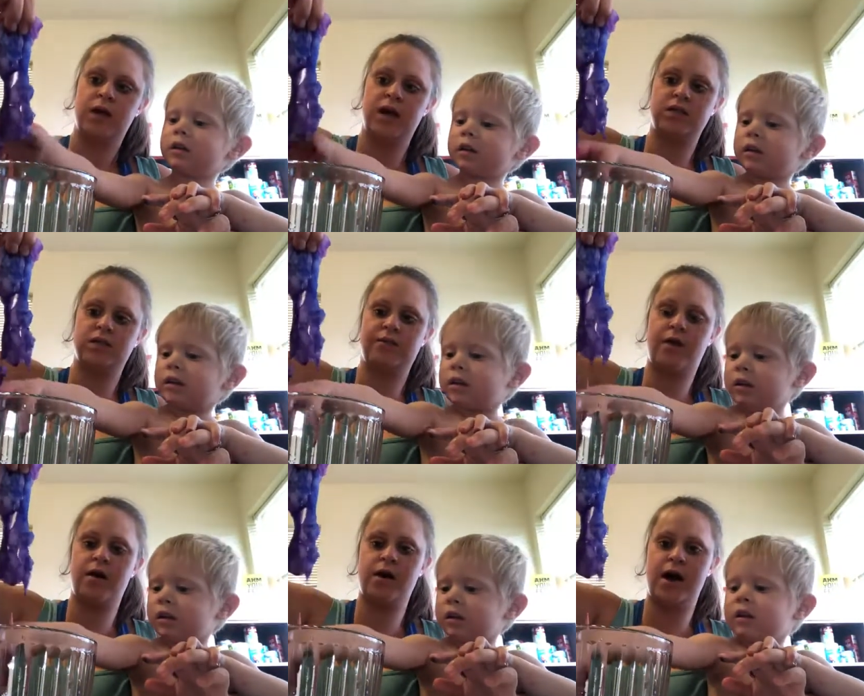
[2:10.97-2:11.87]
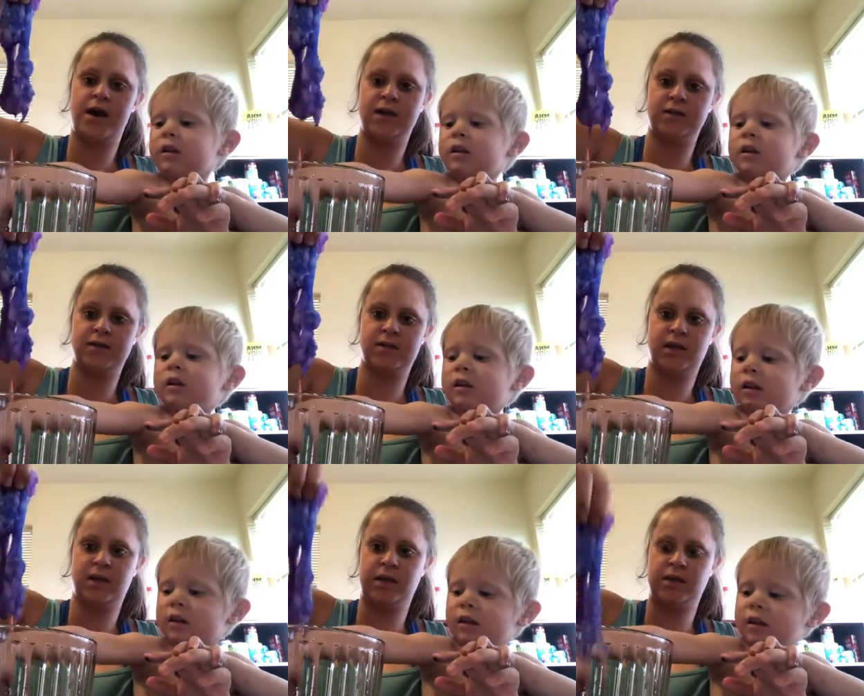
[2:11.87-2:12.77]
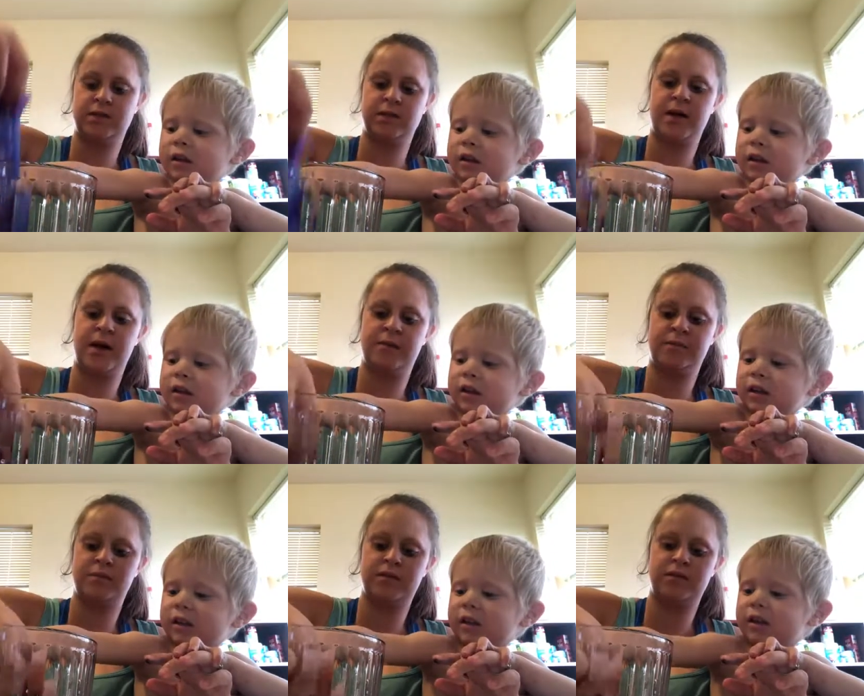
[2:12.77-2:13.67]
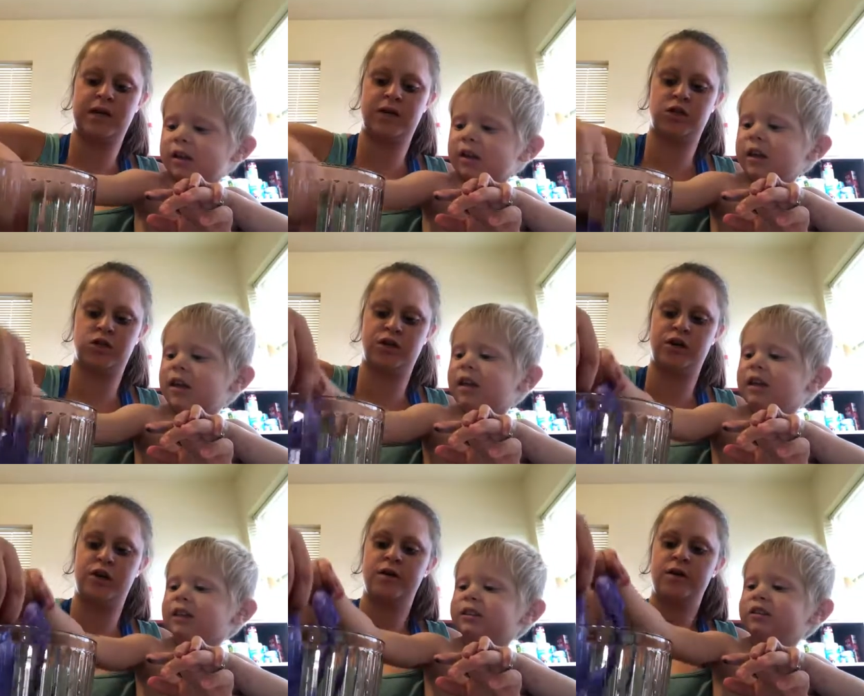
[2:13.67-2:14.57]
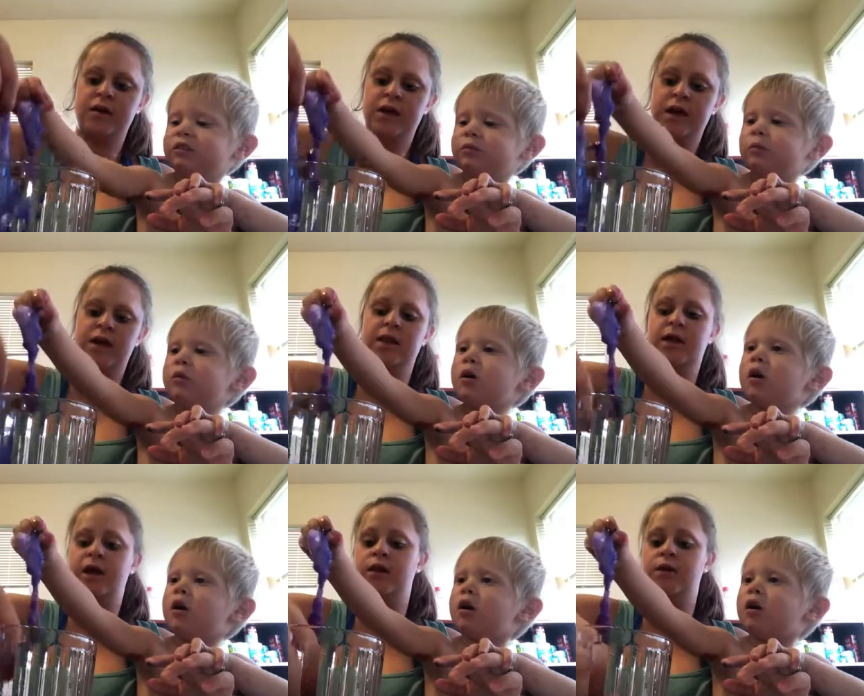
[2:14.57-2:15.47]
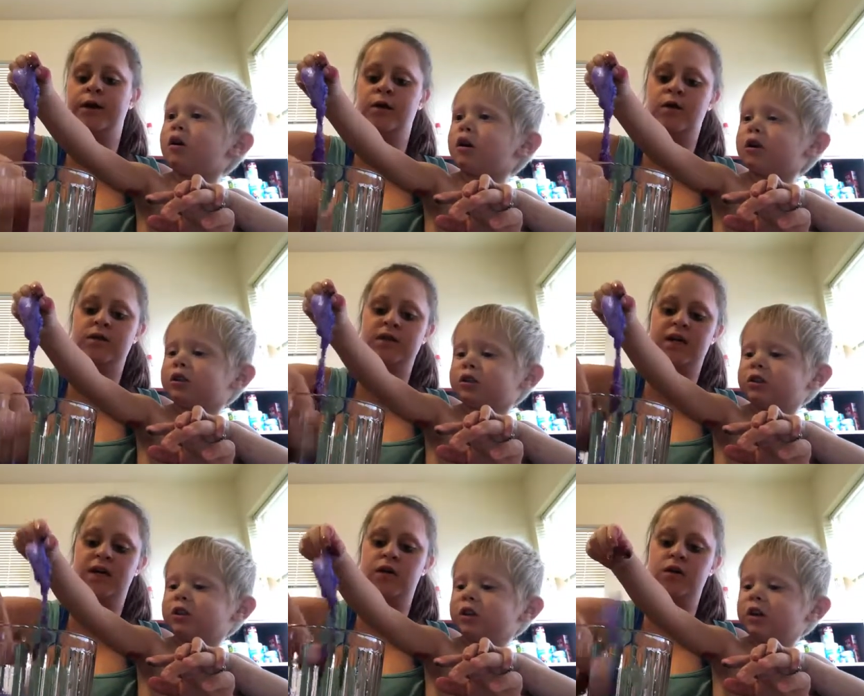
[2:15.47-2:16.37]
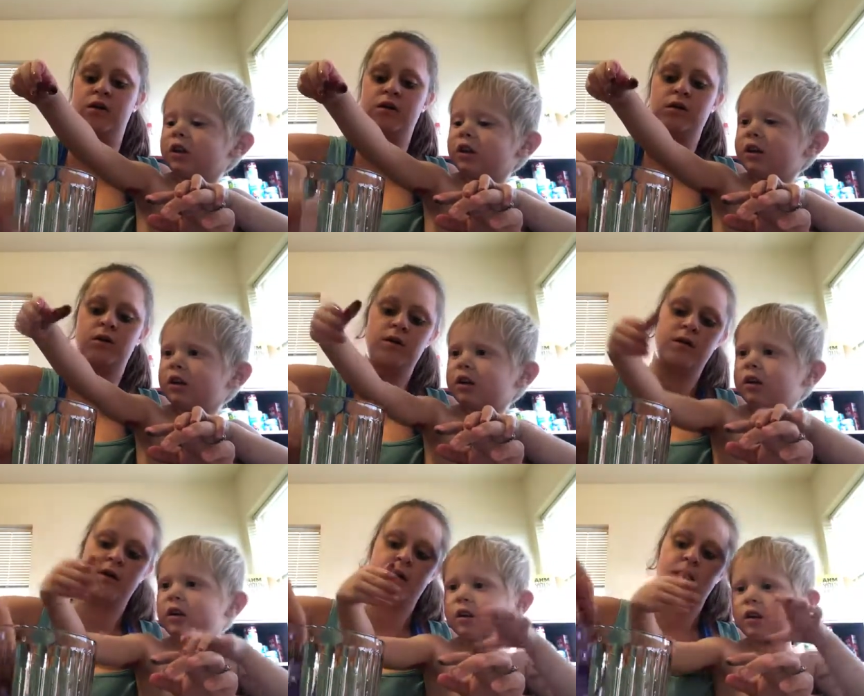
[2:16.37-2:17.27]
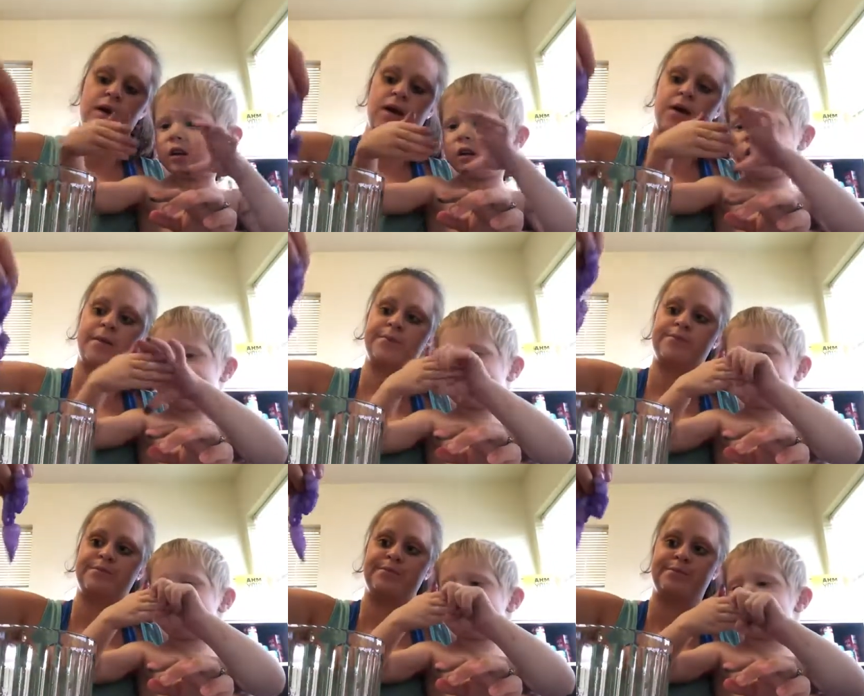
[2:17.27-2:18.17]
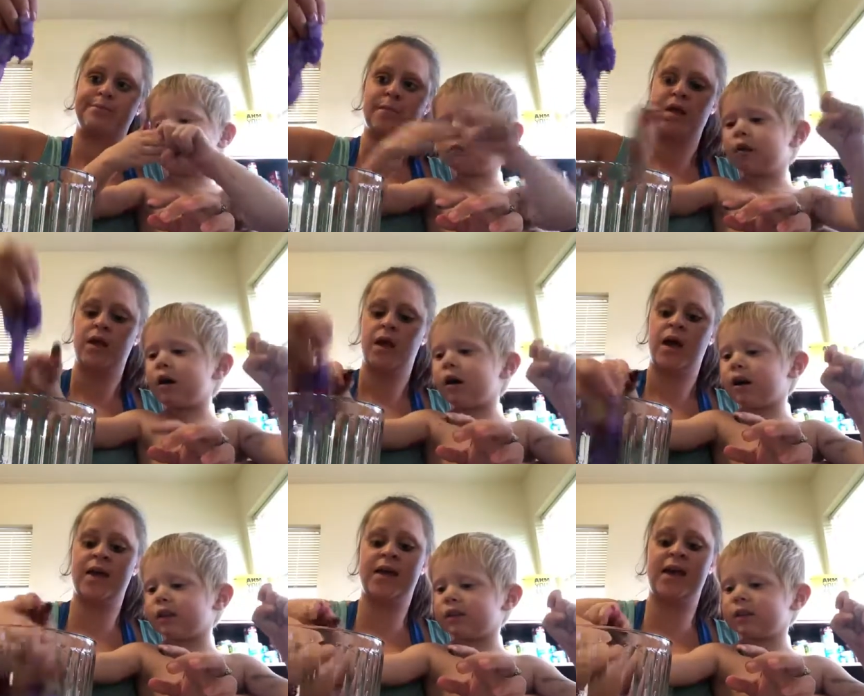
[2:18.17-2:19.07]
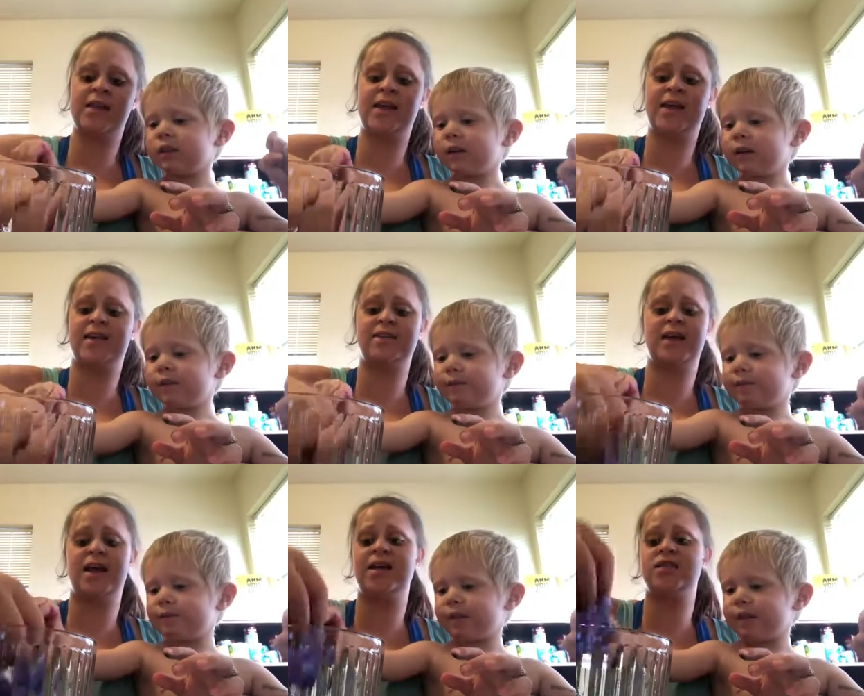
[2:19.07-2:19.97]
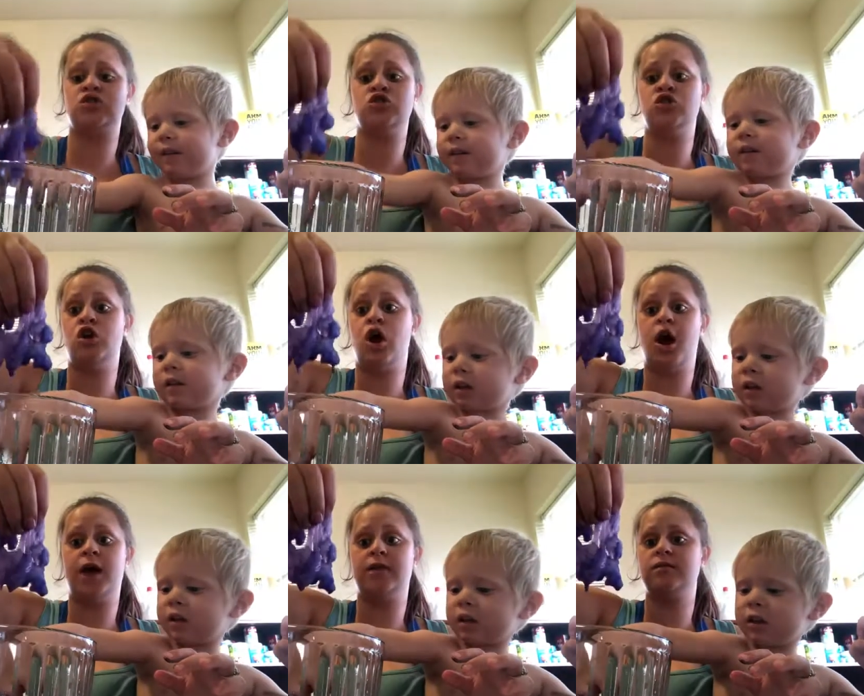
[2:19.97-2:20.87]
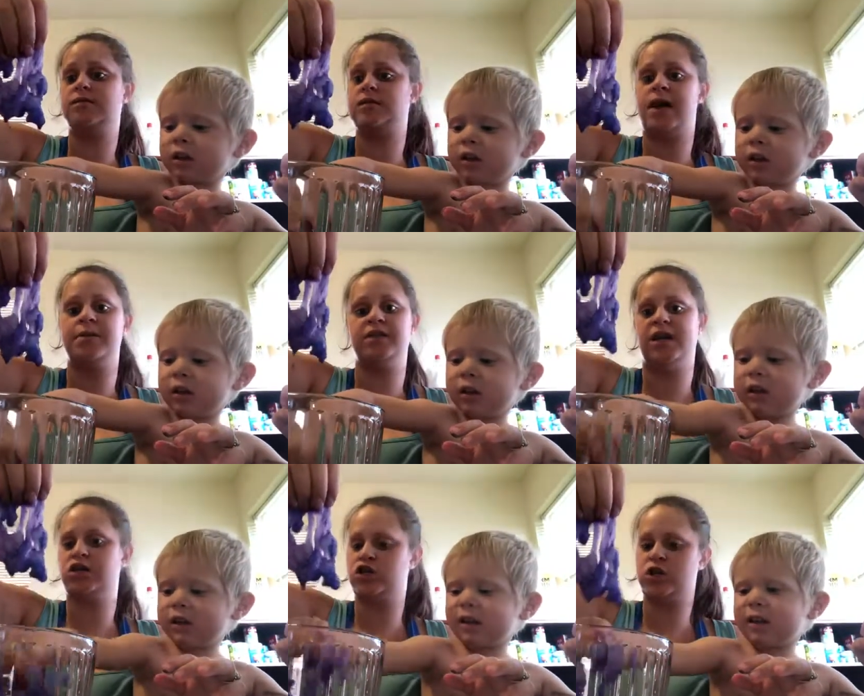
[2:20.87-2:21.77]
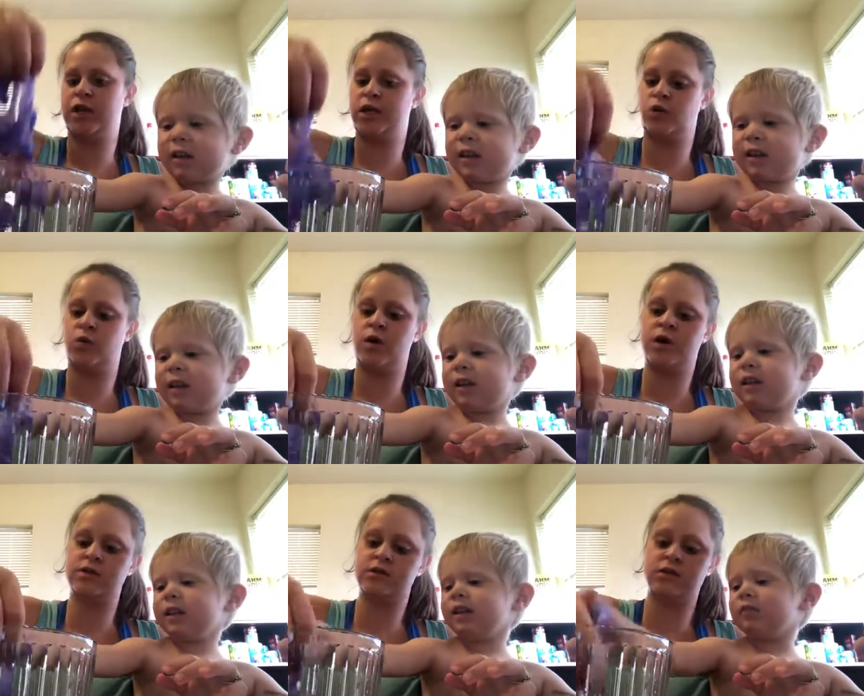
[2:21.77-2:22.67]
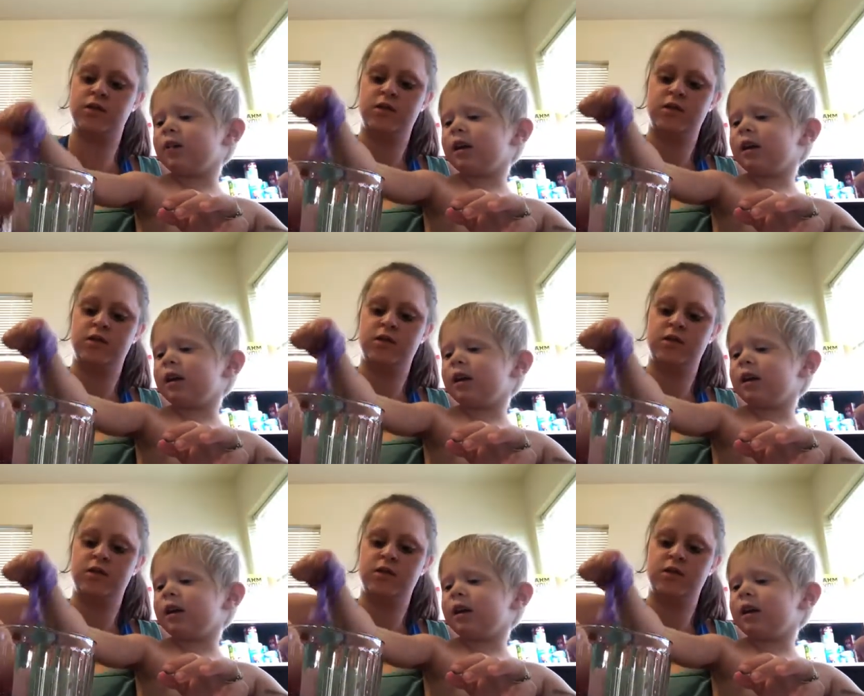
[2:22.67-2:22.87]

Speaker 1: As far as the slime texture and the coloring all together. That's wrong. Again, like I said, it's not slime texture like you want.